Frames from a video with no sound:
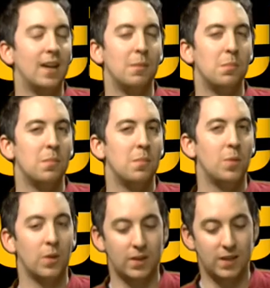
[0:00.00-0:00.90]

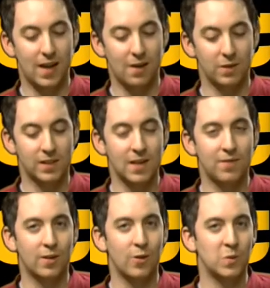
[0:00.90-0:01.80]
But yeah, we'll see
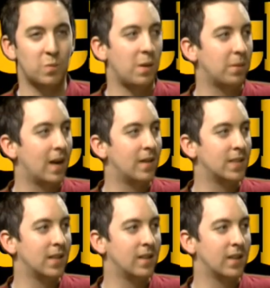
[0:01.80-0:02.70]
if it grows in
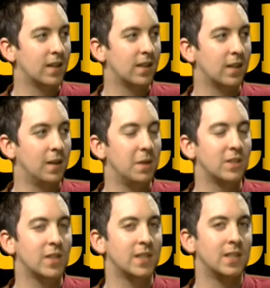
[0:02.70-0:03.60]
popularity. I think I'm
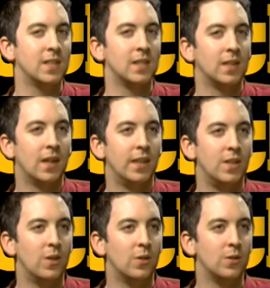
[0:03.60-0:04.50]
interested to,
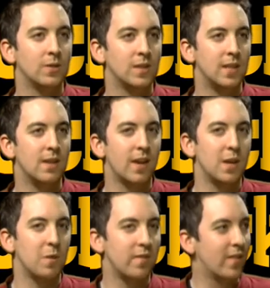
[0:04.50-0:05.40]
see if any
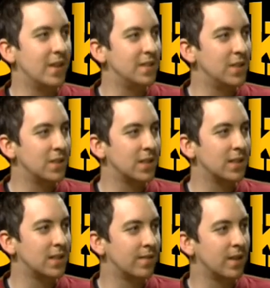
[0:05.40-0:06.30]
of my friends use it
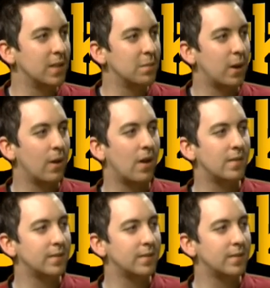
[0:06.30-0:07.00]
and see if any of them pair off.